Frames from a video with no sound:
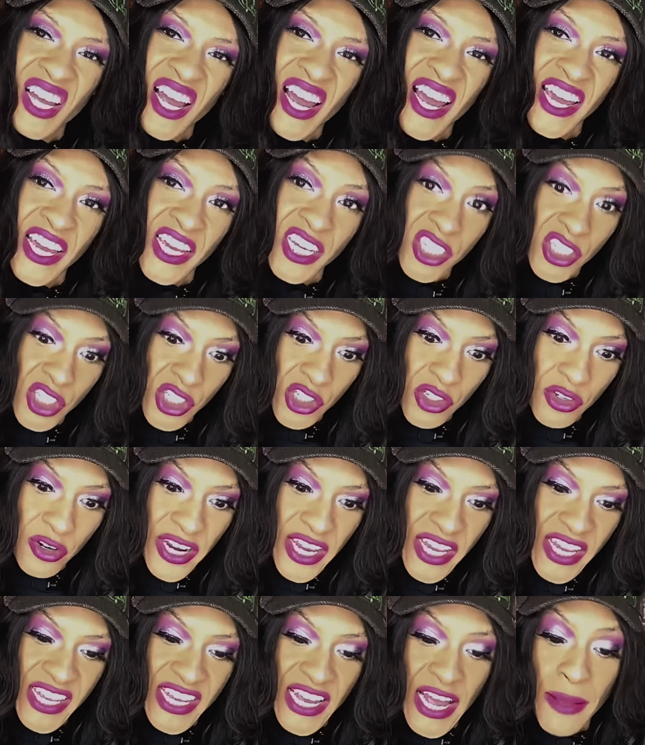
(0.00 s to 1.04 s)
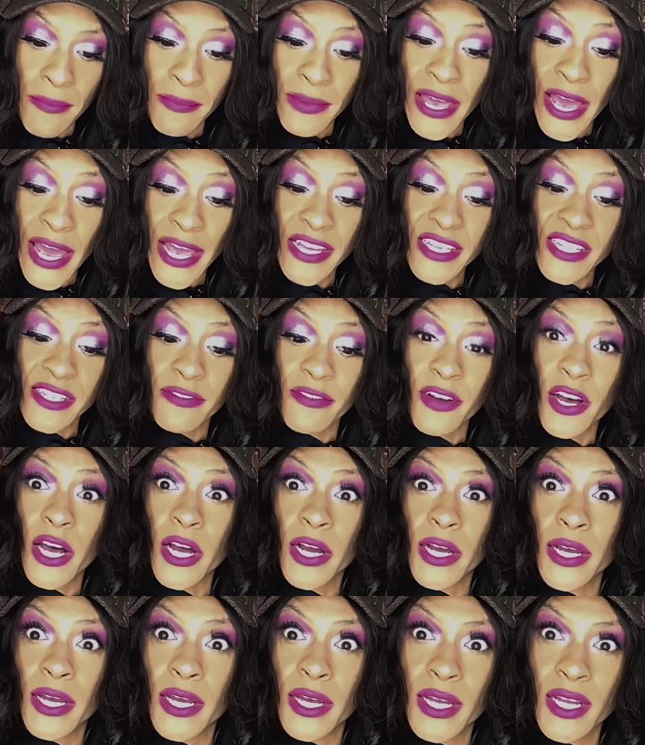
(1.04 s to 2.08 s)
I ain't straight. I'm gay as
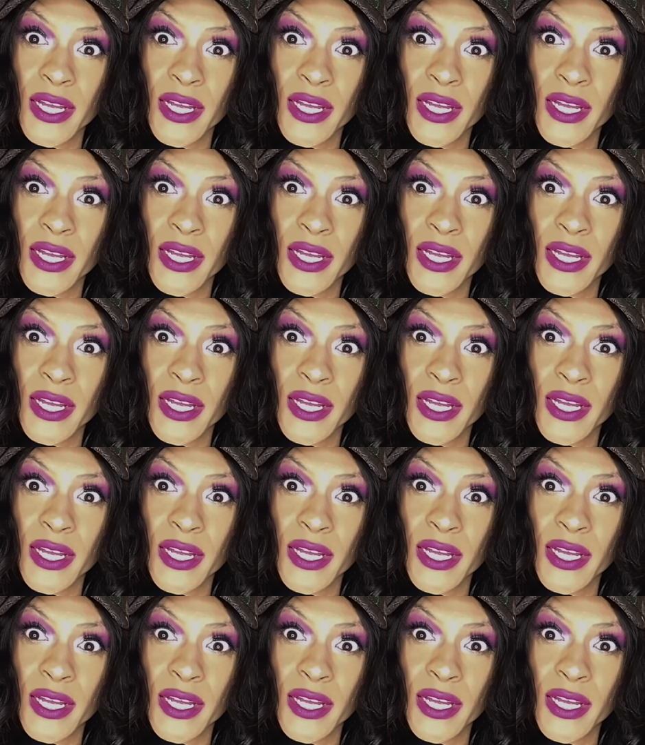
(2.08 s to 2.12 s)
fuck.